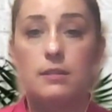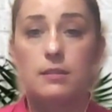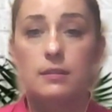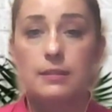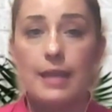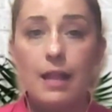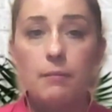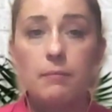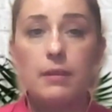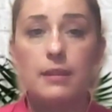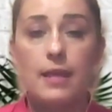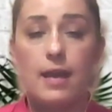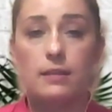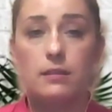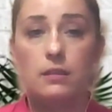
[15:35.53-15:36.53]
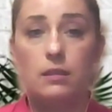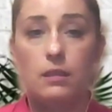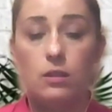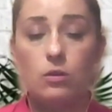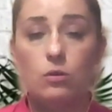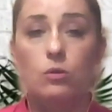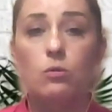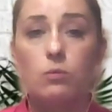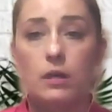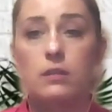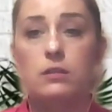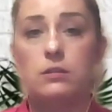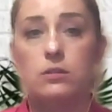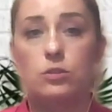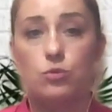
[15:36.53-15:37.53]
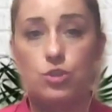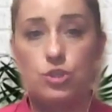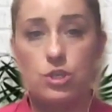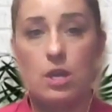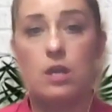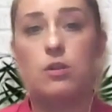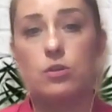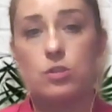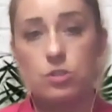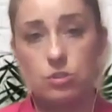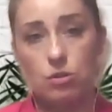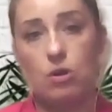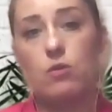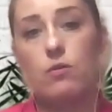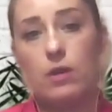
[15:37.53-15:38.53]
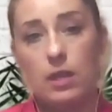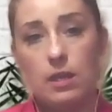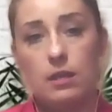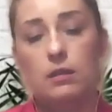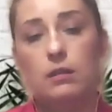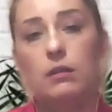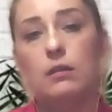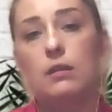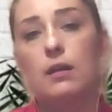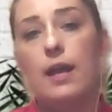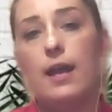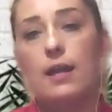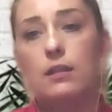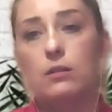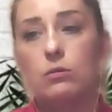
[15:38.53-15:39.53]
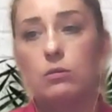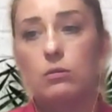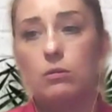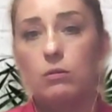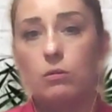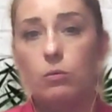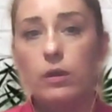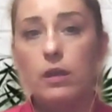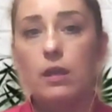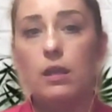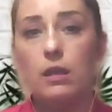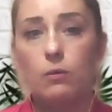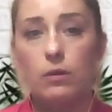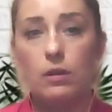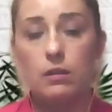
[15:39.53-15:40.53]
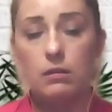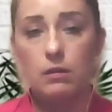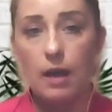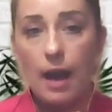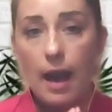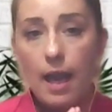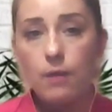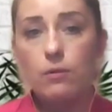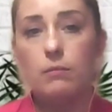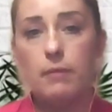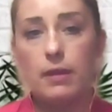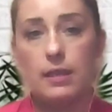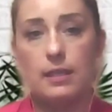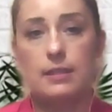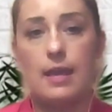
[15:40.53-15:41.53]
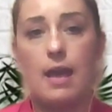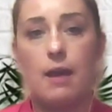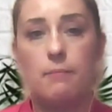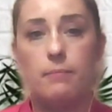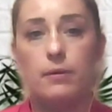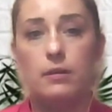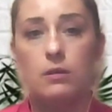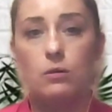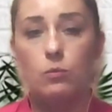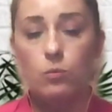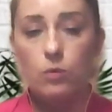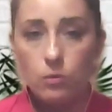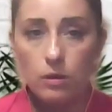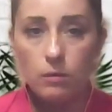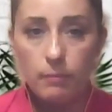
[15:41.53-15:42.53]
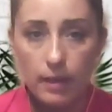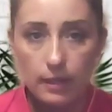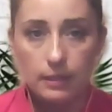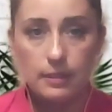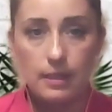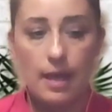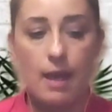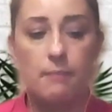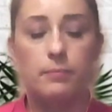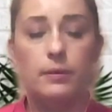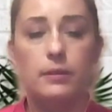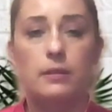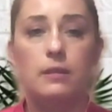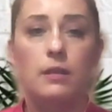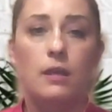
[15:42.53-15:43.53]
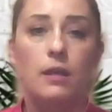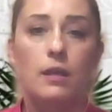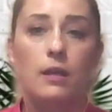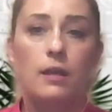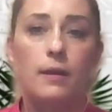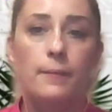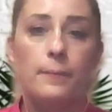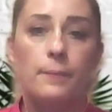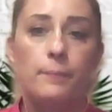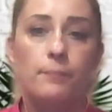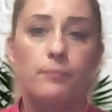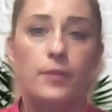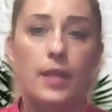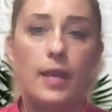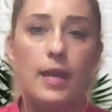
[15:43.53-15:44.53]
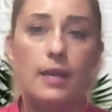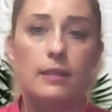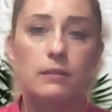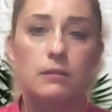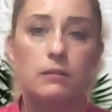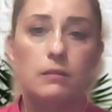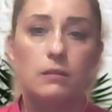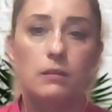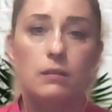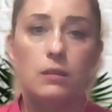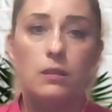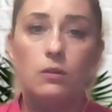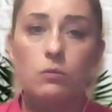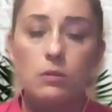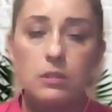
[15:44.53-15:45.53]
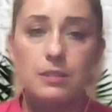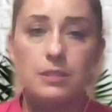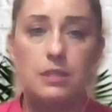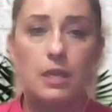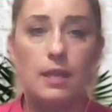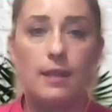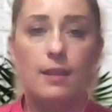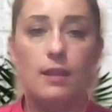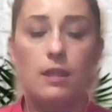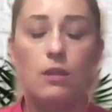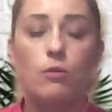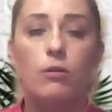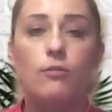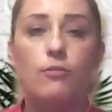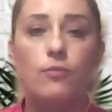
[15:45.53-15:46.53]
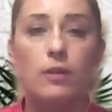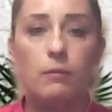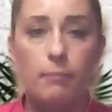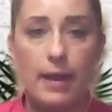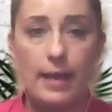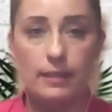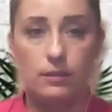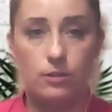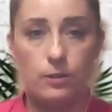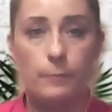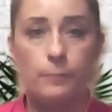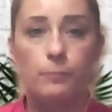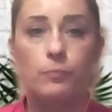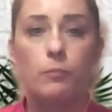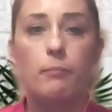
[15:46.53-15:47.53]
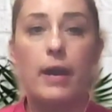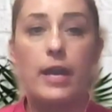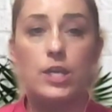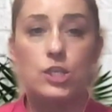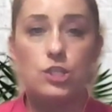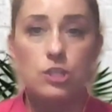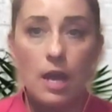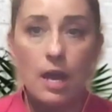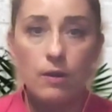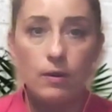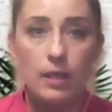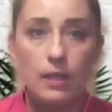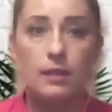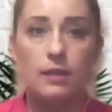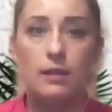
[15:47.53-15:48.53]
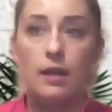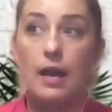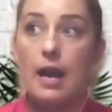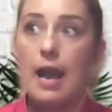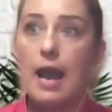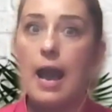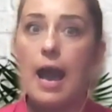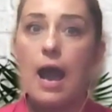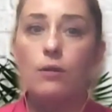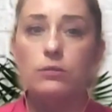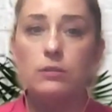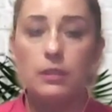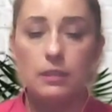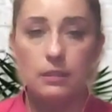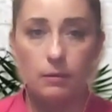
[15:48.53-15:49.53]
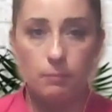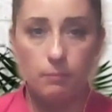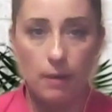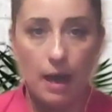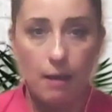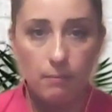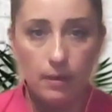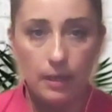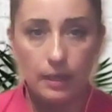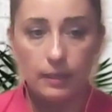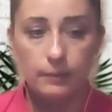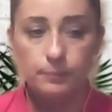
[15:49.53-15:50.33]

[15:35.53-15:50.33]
Tell me that you want to share your story, and I will make it happen. We will make it happen. And you will see, you will feel better by sharing out in the public.